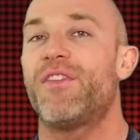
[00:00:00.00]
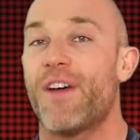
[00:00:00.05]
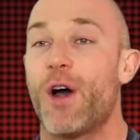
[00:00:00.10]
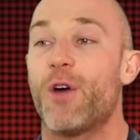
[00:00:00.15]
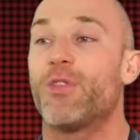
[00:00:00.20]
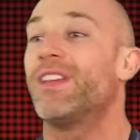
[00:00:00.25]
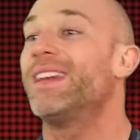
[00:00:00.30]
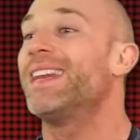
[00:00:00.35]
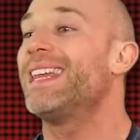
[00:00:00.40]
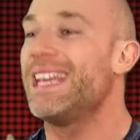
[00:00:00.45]

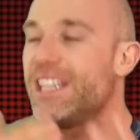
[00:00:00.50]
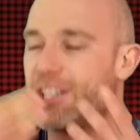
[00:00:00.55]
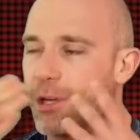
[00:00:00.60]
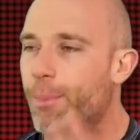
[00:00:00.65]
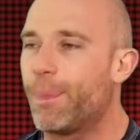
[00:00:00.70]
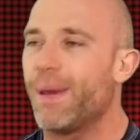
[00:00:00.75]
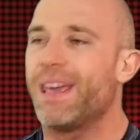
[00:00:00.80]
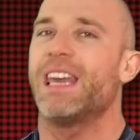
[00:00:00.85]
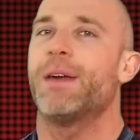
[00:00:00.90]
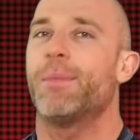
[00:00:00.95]
felt the need to
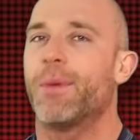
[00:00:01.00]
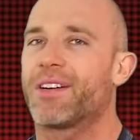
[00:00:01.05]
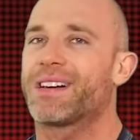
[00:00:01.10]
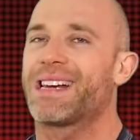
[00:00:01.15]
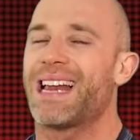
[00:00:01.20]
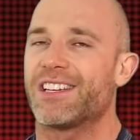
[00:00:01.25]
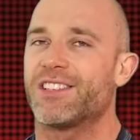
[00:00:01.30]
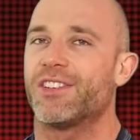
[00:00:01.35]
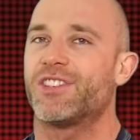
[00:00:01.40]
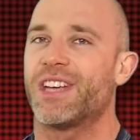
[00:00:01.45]
beat him at
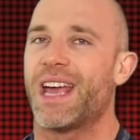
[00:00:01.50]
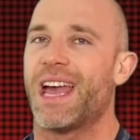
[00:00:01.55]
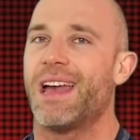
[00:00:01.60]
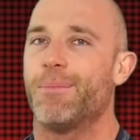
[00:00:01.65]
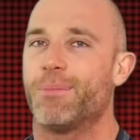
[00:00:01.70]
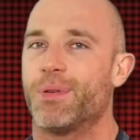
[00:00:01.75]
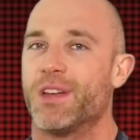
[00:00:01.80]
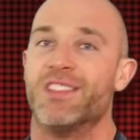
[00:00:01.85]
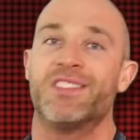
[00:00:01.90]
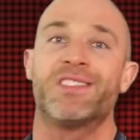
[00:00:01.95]
Clash of
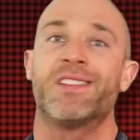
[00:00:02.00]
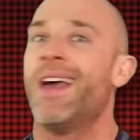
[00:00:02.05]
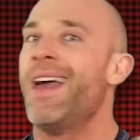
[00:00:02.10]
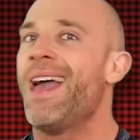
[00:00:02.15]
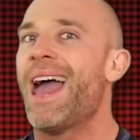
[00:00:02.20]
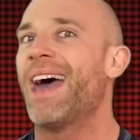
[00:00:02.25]
Champions